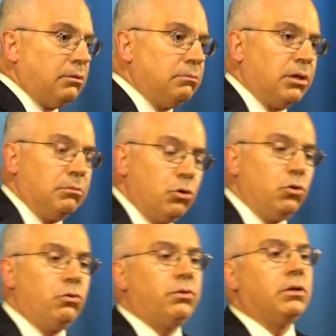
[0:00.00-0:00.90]
but
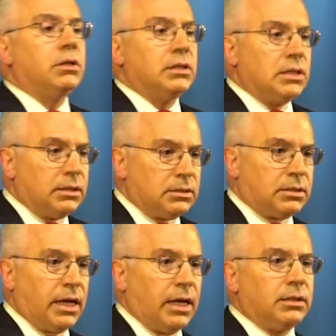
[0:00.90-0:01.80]
move,
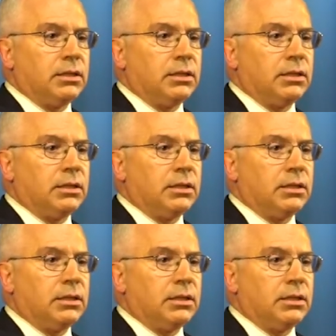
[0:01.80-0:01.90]
stand